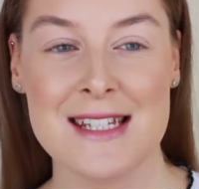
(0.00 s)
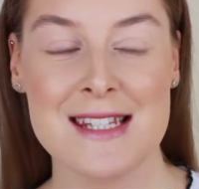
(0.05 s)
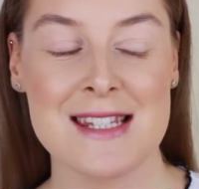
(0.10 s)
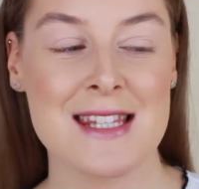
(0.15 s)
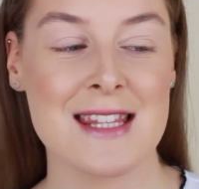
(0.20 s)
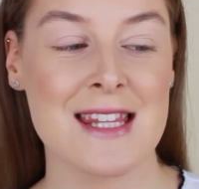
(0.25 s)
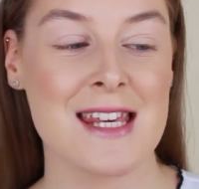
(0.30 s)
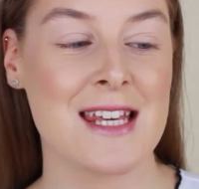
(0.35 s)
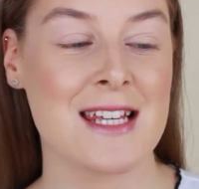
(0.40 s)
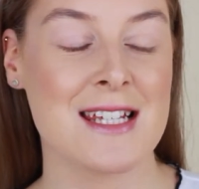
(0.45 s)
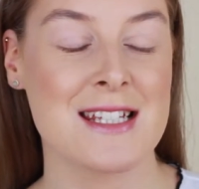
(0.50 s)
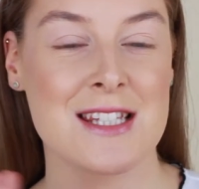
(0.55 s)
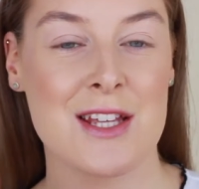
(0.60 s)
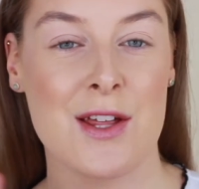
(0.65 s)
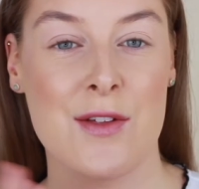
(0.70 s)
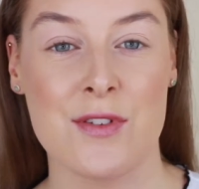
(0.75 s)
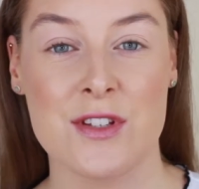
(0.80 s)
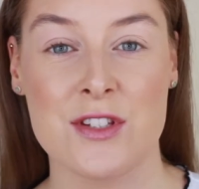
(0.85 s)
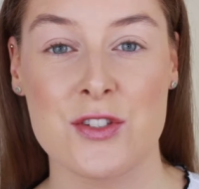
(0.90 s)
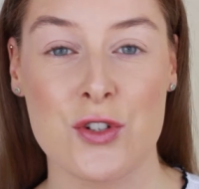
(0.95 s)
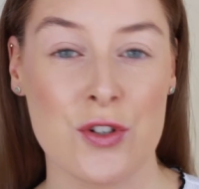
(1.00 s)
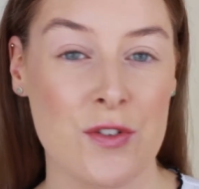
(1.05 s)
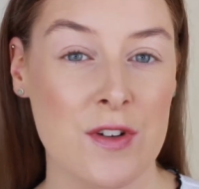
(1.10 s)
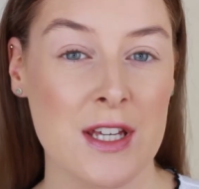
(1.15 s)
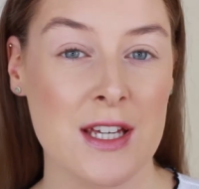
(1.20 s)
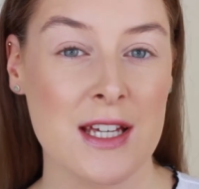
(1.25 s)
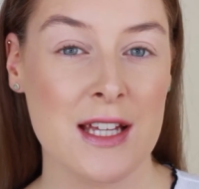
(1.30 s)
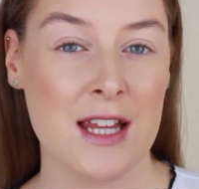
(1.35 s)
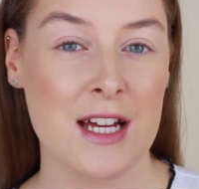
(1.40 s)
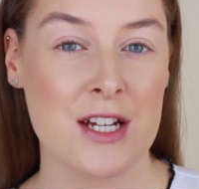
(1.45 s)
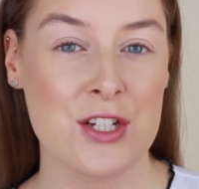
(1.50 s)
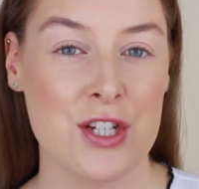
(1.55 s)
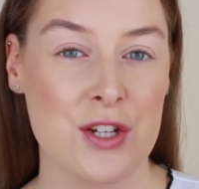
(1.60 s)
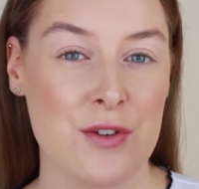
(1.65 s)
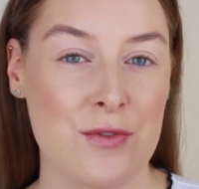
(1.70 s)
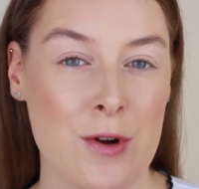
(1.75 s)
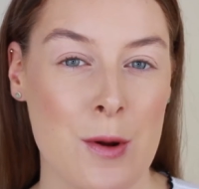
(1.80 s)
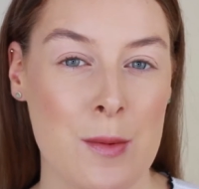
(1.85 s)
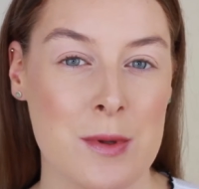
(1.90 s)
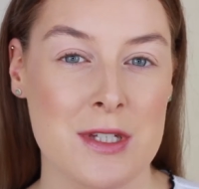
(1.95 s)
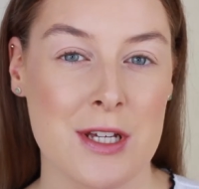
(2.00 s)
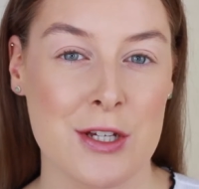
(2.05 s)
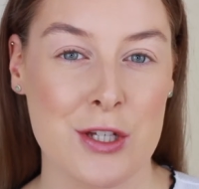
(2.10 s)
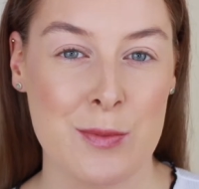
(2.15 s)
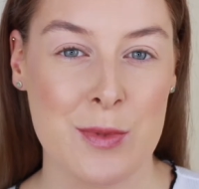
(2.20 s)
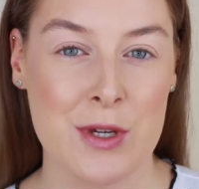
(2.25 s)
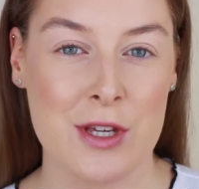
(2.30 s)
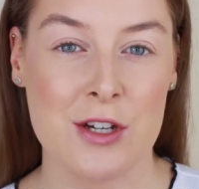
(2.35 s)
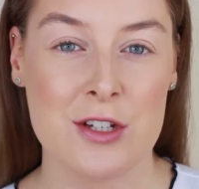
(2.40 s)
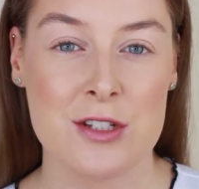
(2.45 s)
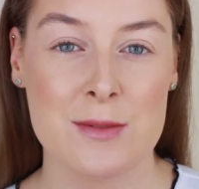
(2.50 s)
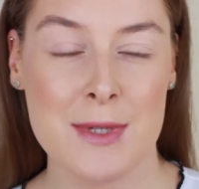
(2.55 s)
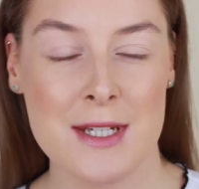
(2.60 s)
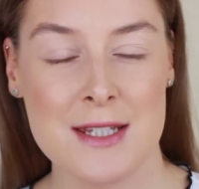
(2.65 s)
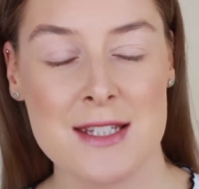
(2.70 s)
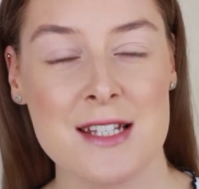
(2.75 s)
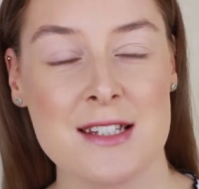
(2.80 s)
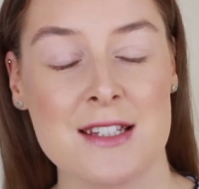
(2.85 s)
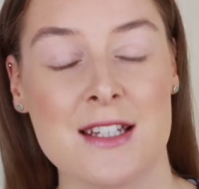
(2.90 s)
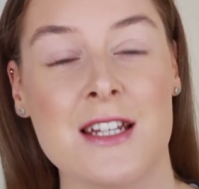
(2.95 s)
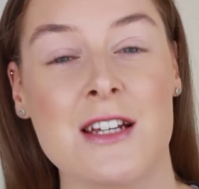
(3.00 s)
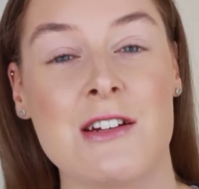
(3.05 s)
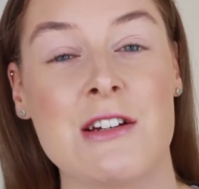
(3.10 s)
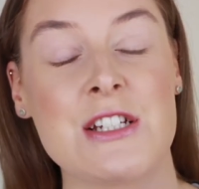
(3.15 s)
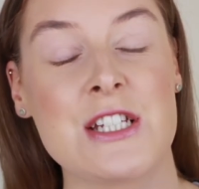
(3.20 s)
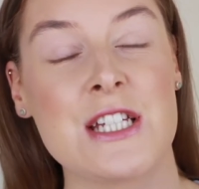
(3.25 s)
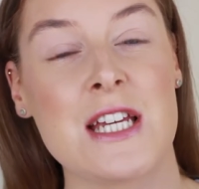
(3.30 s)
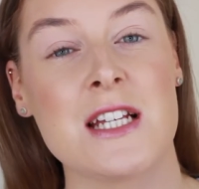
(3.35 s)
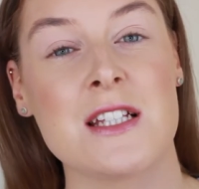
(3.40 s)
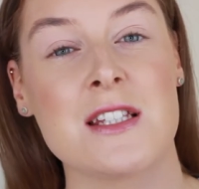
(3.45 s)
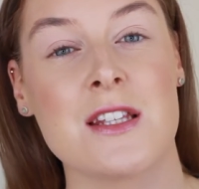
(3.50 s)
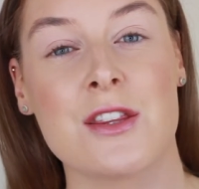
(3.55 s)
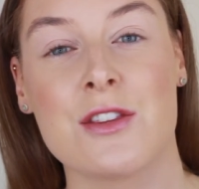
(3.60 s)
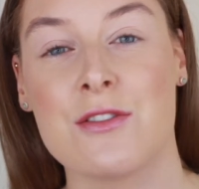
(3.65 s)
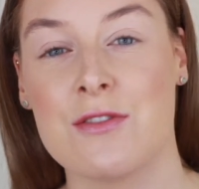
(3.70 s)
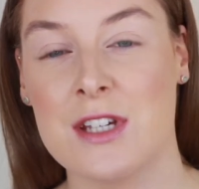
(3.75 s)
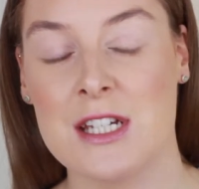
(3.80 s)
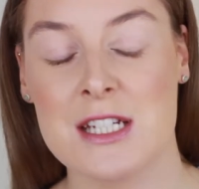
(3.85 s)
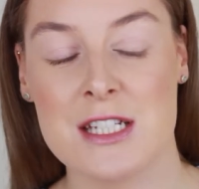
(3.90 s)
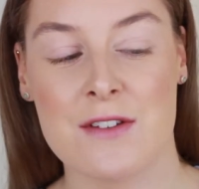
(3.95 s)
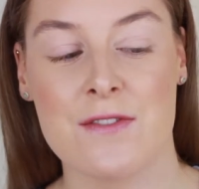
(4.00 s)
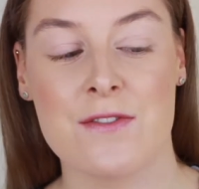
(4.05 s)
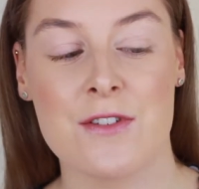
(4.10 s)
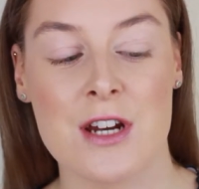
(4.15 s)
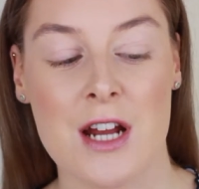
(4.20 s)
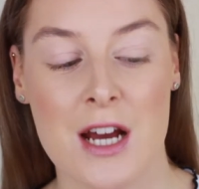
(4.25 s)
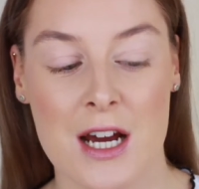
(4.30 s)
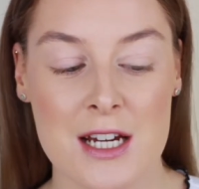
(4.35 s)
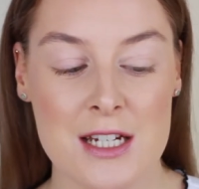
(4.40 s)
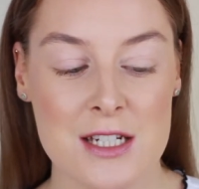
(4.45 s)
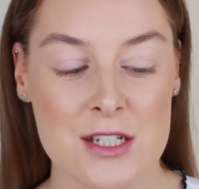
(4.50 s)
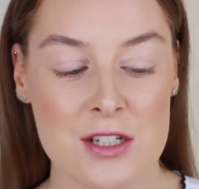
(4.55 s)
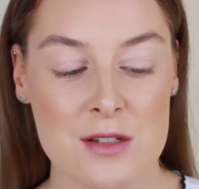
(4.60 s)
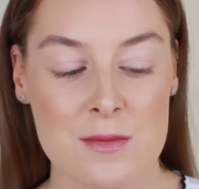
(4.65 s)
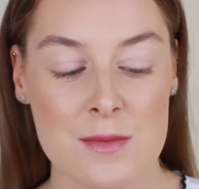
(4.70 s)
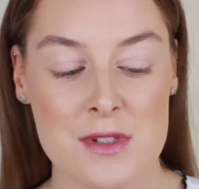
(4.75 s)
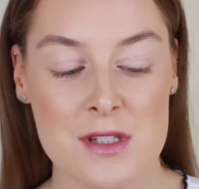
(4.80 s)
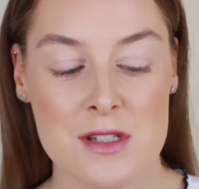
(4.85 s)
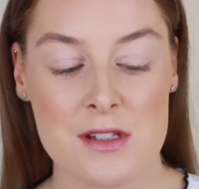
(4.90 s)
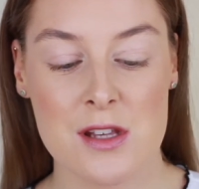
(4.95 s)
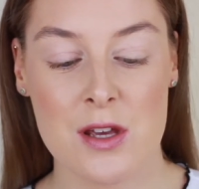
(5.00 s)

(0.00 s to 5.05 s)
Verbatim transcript: is the Selfie Story collection from Tanya Burr Cosmetics and it contains three different items.